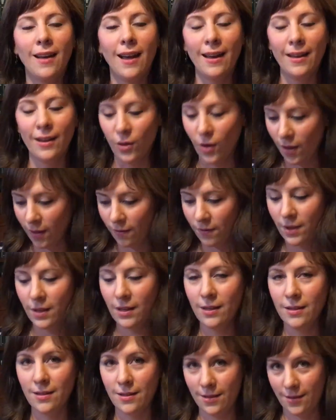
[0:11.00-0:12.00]
I get all of
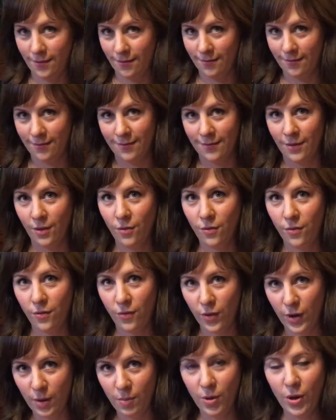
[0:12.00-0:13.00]
these
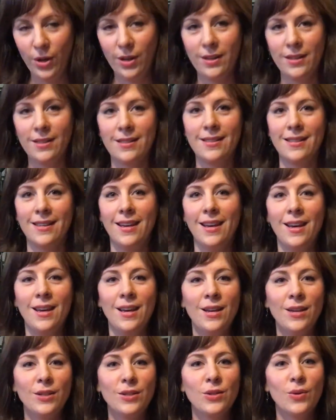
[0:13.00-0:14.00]
free books.
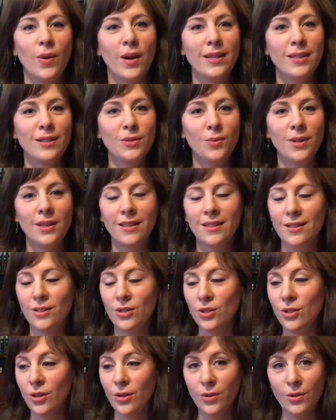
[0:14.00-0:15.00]
So I just wanted to
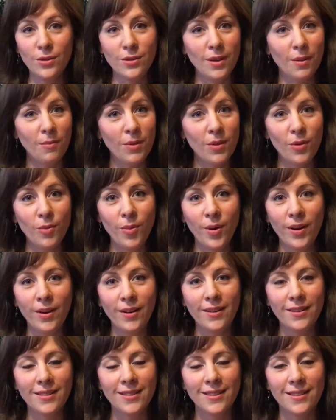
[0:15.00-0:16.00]
show you some of the
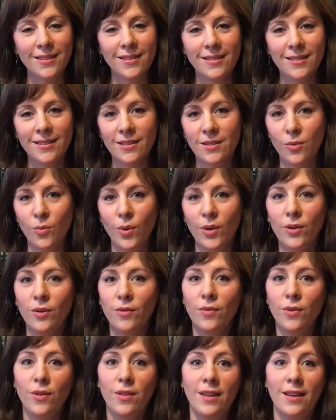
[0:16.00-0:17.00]
books and just the
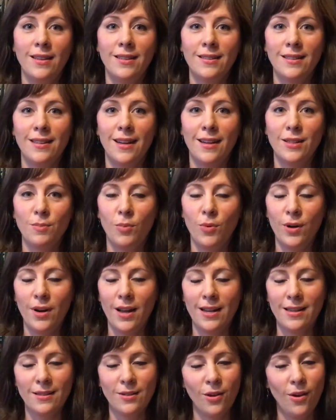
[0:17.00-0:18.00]
wonderful things that Usborne
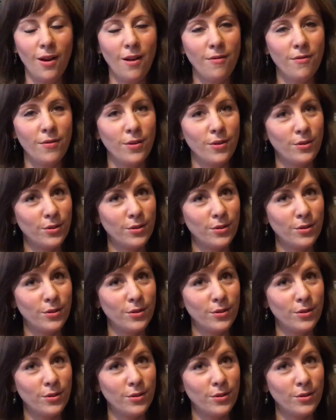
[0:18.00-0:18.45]
has to offer.